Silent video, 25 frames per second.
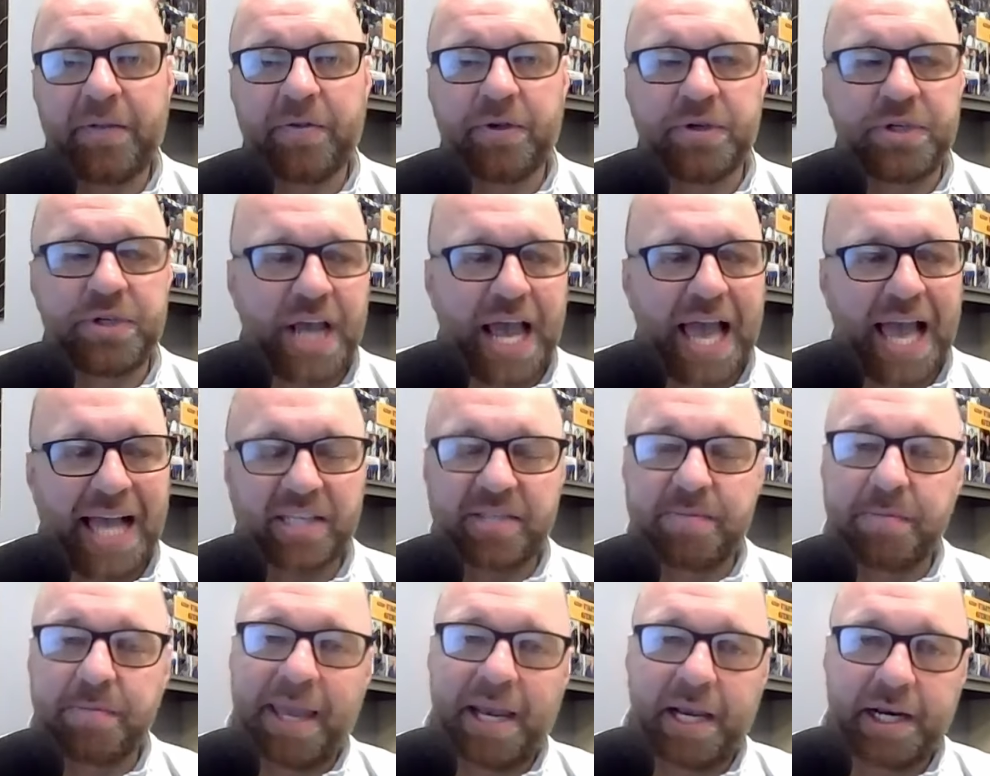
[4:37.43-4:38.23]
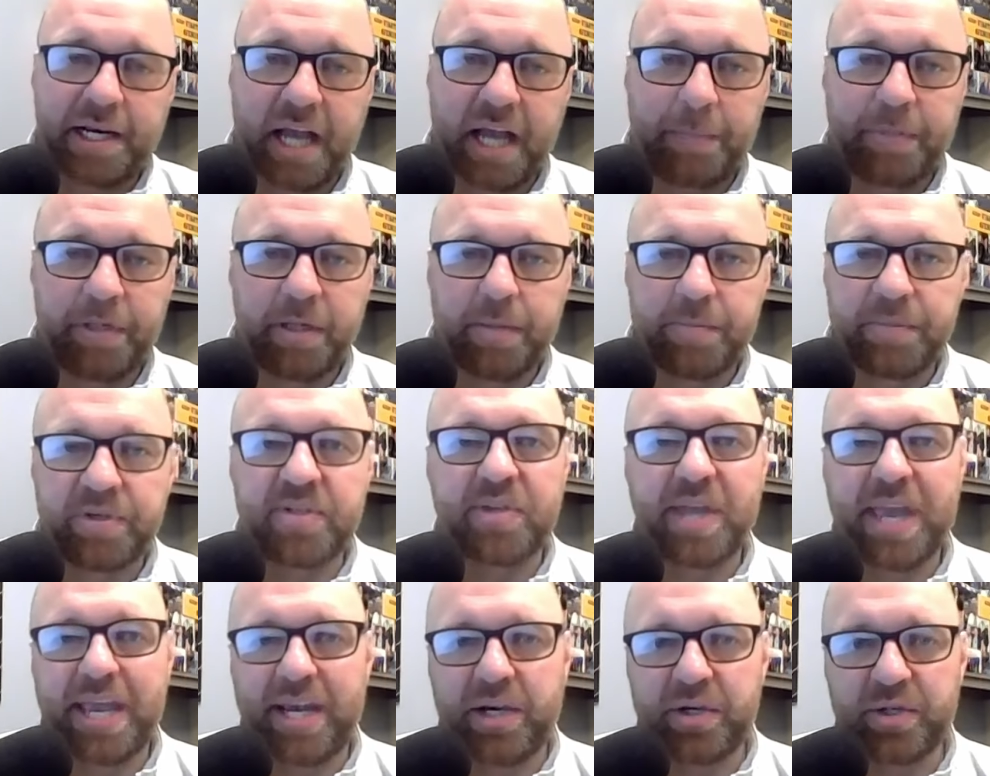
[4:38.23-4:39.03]
The Jacks made a couple of
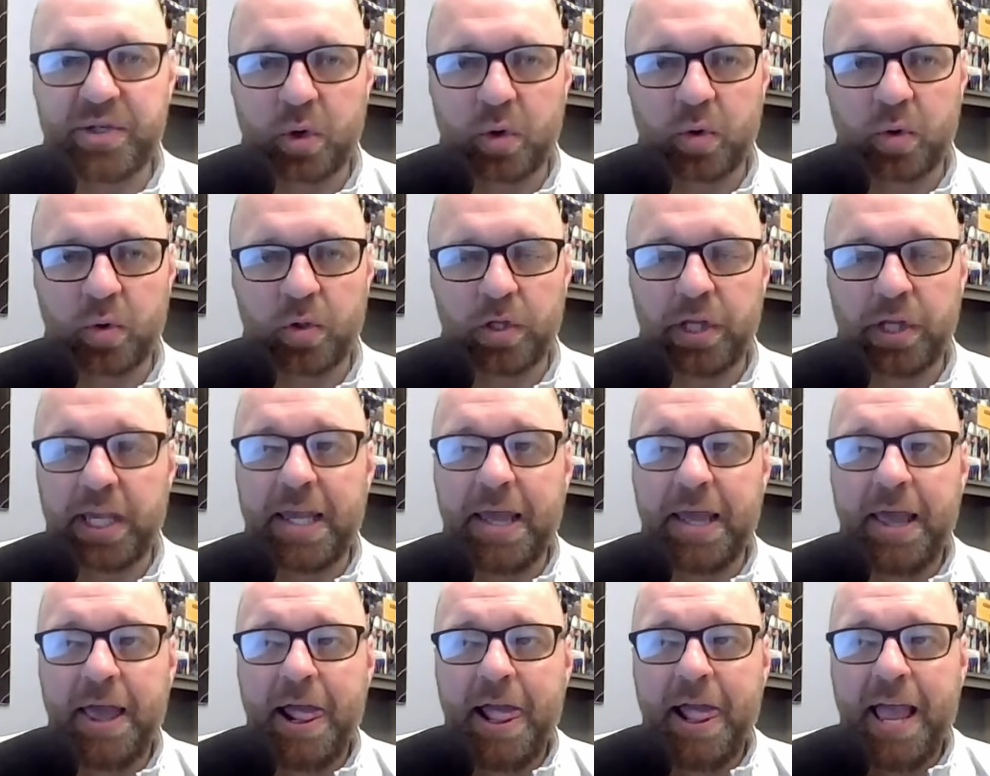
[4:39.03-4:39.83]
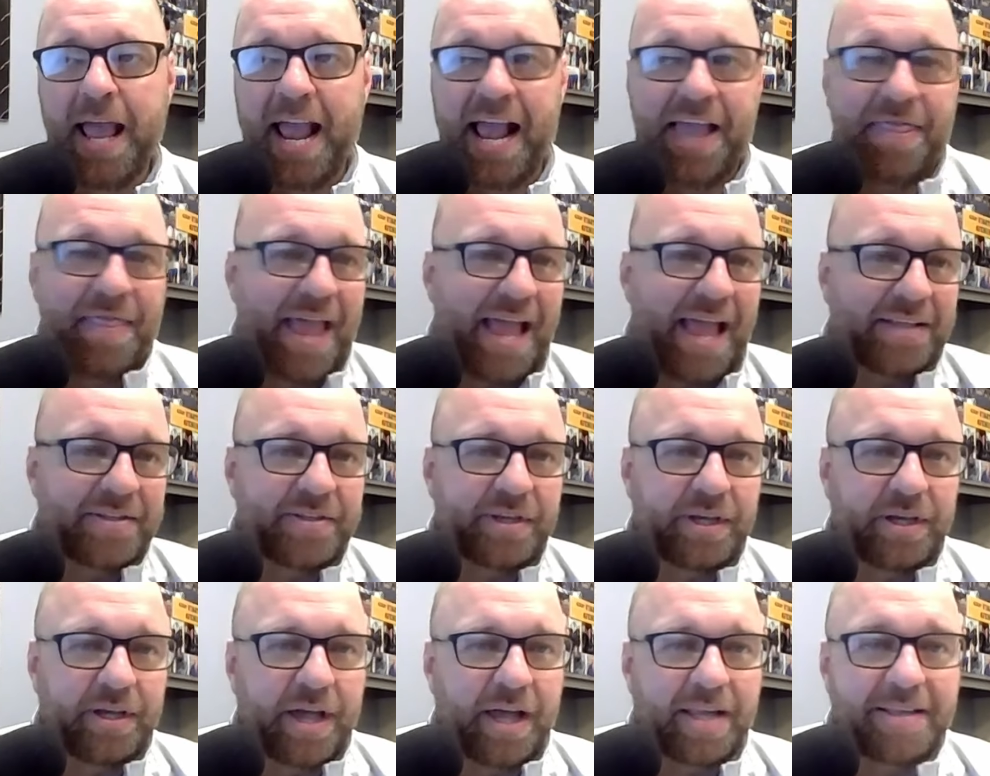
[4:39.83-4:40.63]
mistakes early, and that's
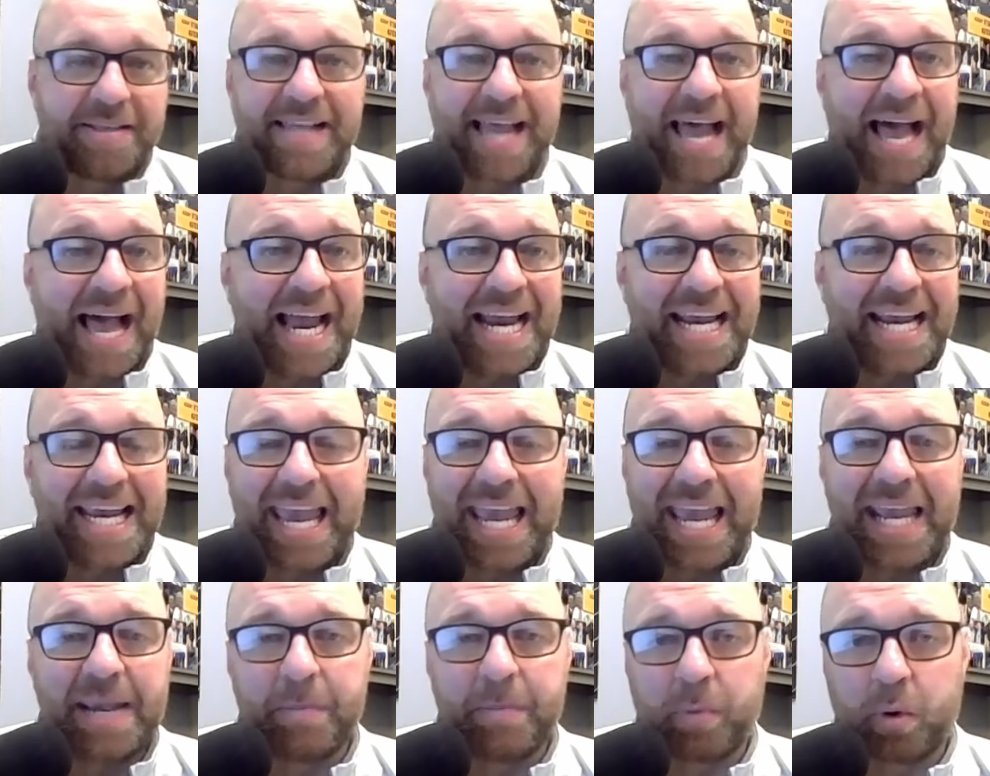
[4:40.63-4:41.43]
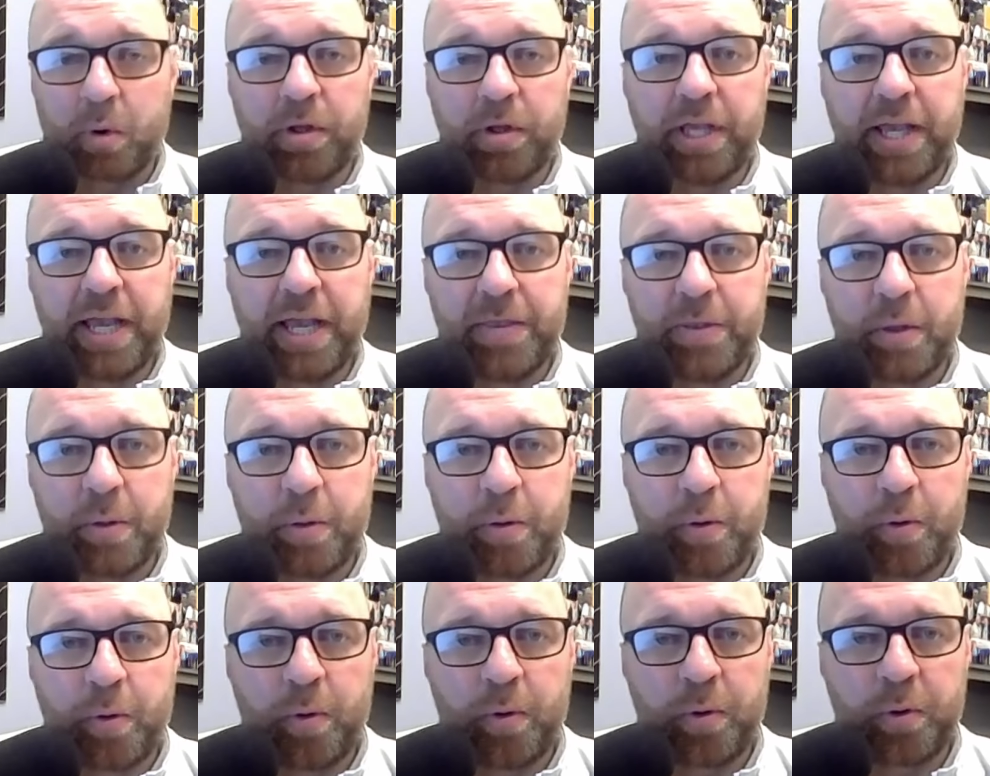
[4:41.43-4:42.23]
a, a tie game early in the
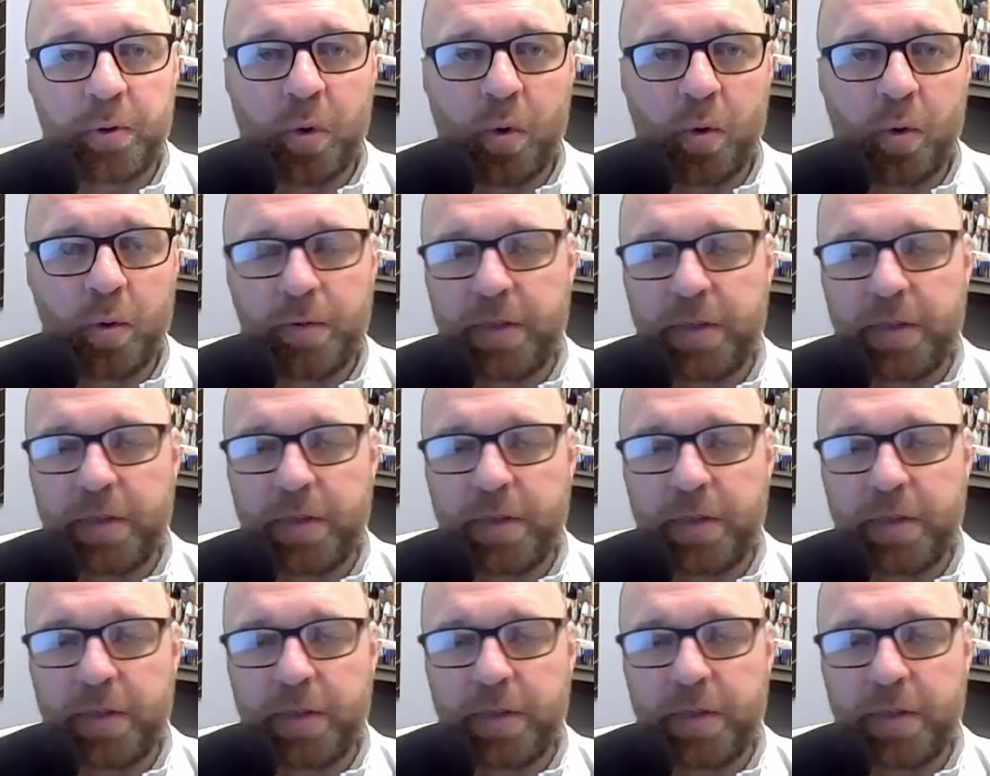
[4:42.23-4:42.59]
third quarter.